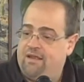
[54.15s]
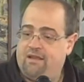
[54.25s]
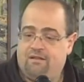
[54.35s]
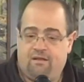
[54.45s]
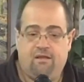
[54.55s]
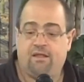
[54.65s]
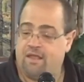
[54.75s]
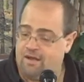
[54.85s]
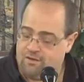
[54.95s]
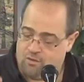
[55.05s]
And
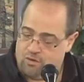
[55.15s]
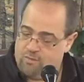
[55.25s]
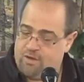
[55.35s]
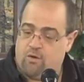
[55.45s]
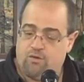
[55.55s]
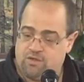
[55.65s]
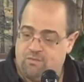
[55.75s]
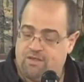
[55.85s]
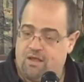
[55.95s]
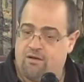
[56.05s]
again, I talk about Otis
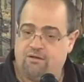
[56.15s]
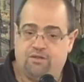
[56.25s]
McDonald